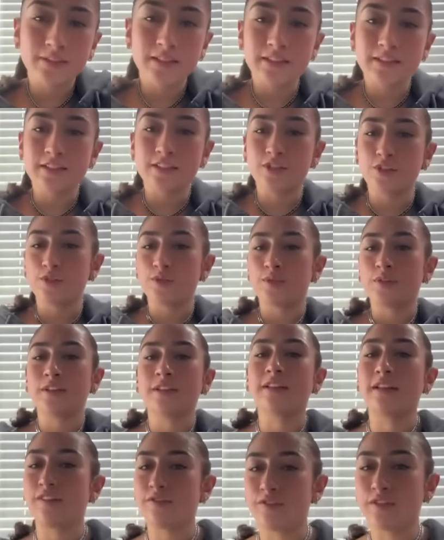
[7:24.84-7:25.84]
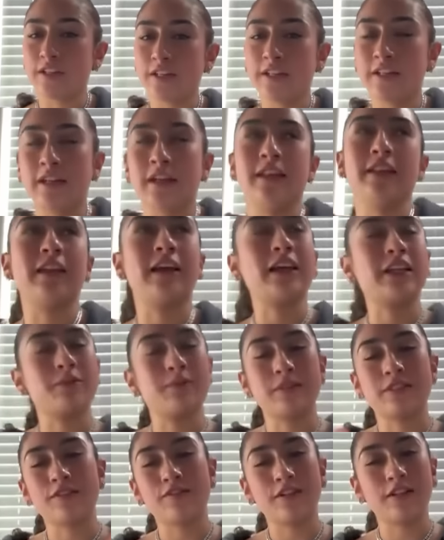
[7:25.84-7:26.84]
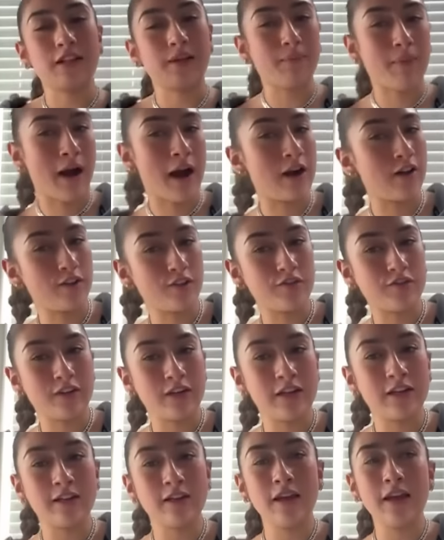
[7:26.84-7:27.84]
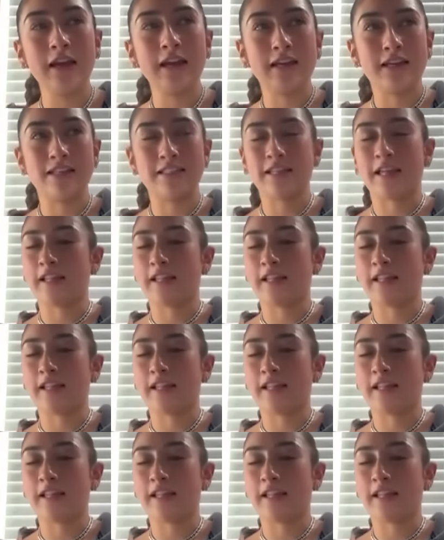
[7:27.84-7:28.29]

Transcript: break up with your partner for being weaker than you at an exercise in the